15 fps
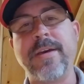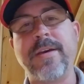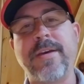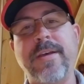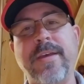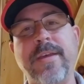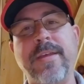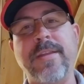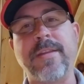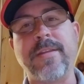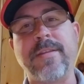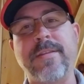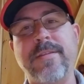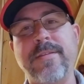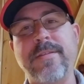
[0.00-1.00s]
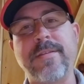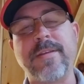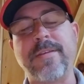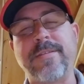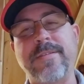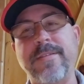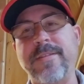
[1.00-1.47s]
And
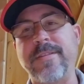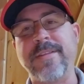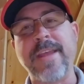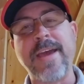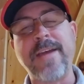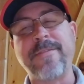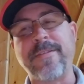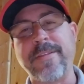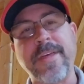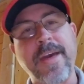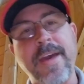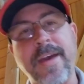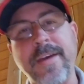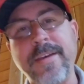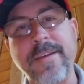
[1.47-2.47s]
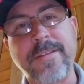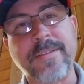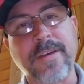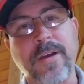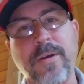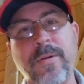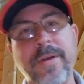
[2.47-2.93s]
it's never that. It's
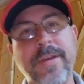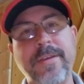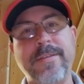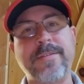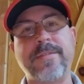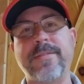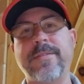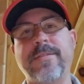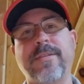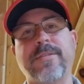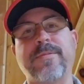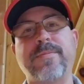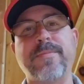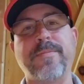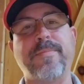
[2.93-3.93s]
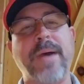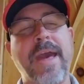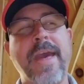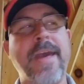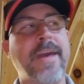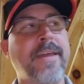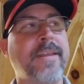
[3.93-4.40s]
always just
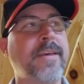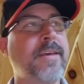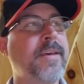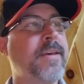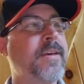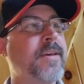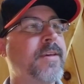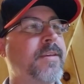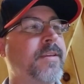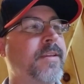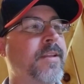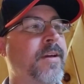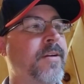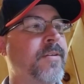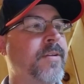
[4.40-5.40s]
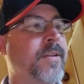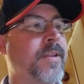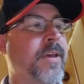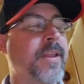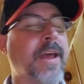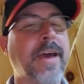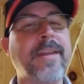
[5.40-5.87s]
bad, and
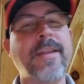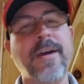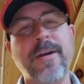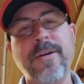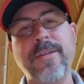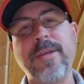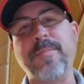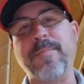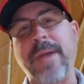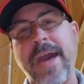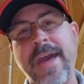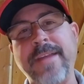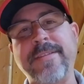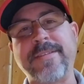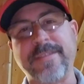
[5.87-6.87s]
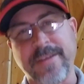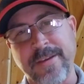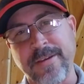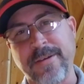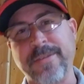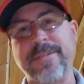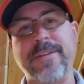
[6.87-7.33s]
I know that bad
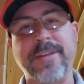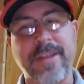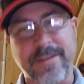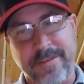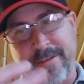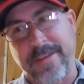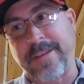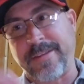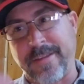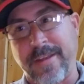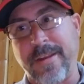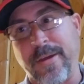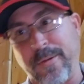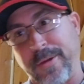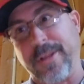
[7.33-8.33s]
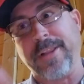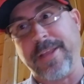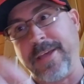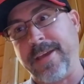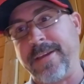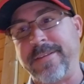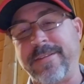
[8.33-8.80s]
sells, and it's,
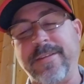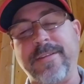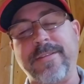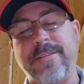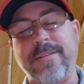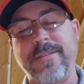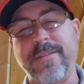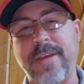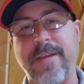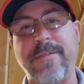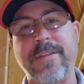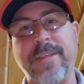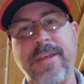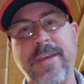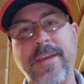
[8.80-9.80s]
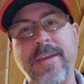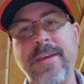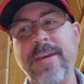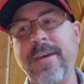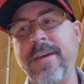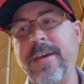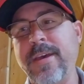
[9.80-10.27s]
clicks and everything,
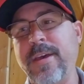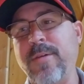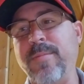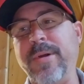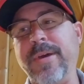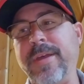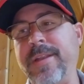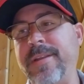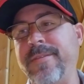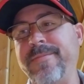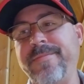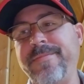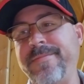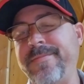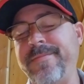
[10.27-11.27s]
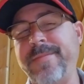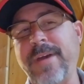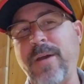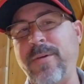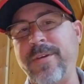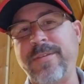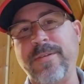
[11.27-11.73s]
but
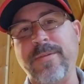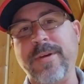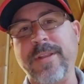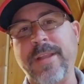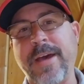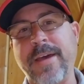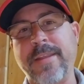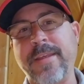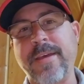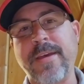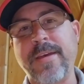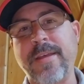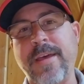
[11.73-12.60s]
I wish it wasn't like that.